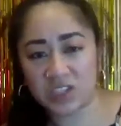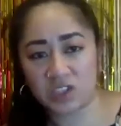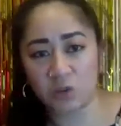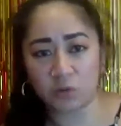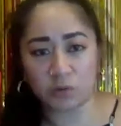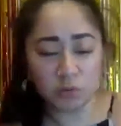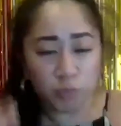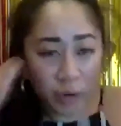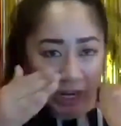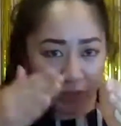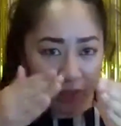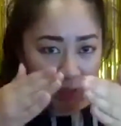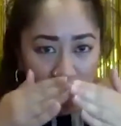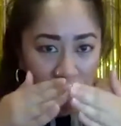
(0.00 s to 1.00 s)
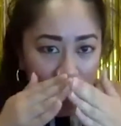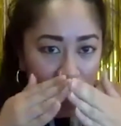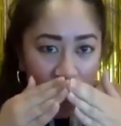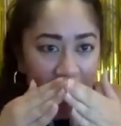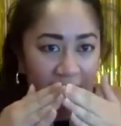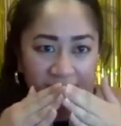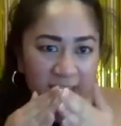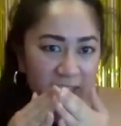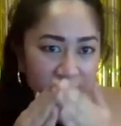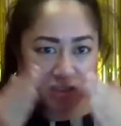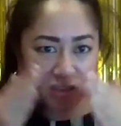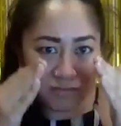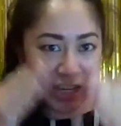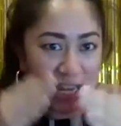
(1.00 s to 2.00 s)
so whatever you got, like,
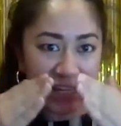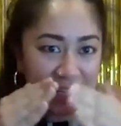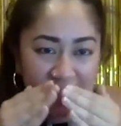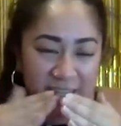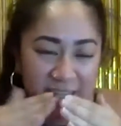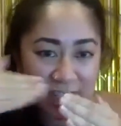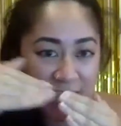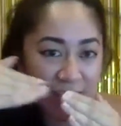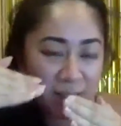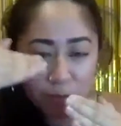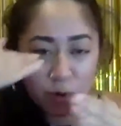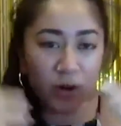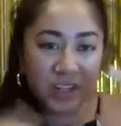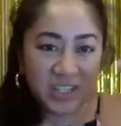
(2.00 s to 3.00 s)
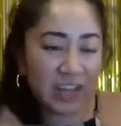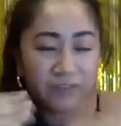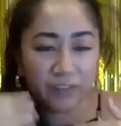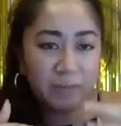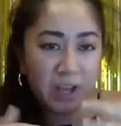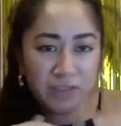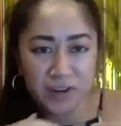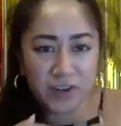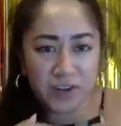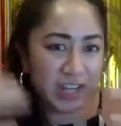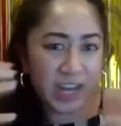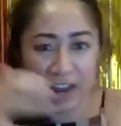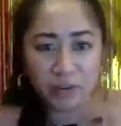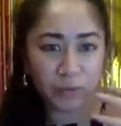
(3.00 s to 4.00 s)
take it and take more and take from others,
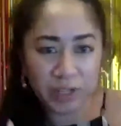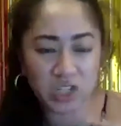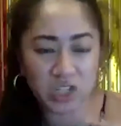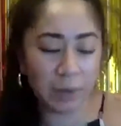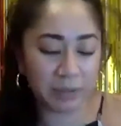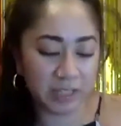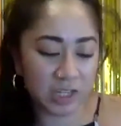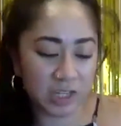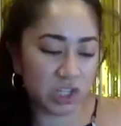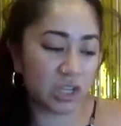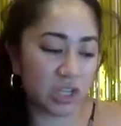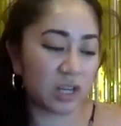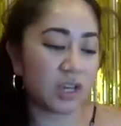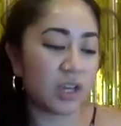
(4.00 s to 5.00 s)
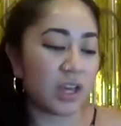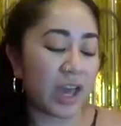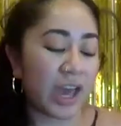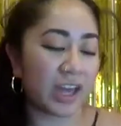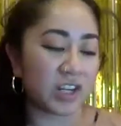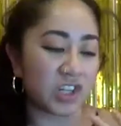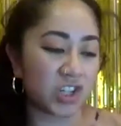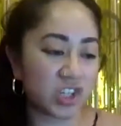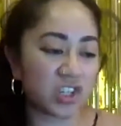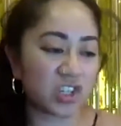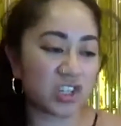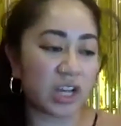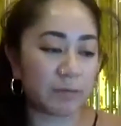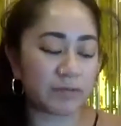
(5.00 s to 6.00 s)
and everyone's competition. And she
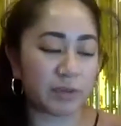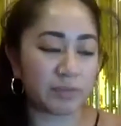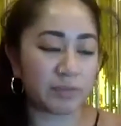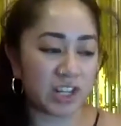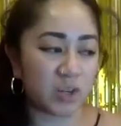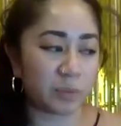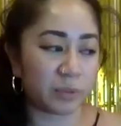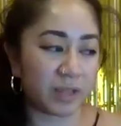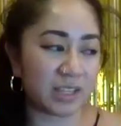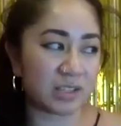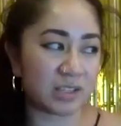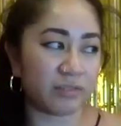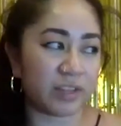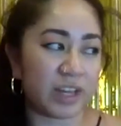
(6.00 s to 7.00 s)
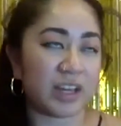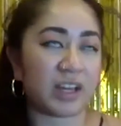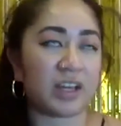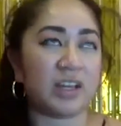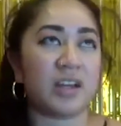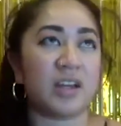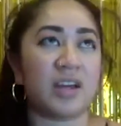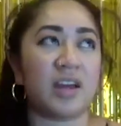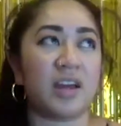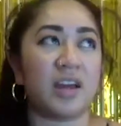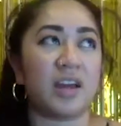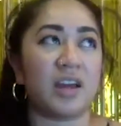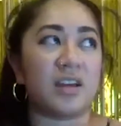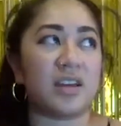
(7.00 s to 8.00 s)
just comes from such a place of like,
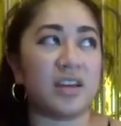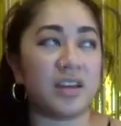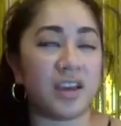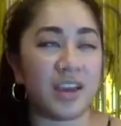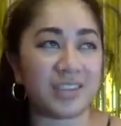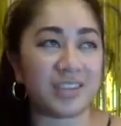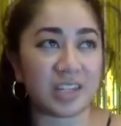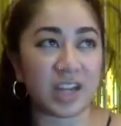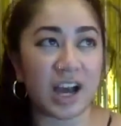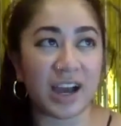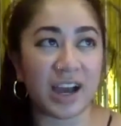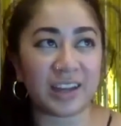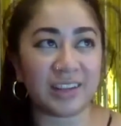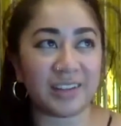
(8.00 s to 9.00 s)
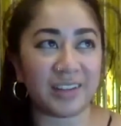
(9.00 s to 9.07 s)
it's not,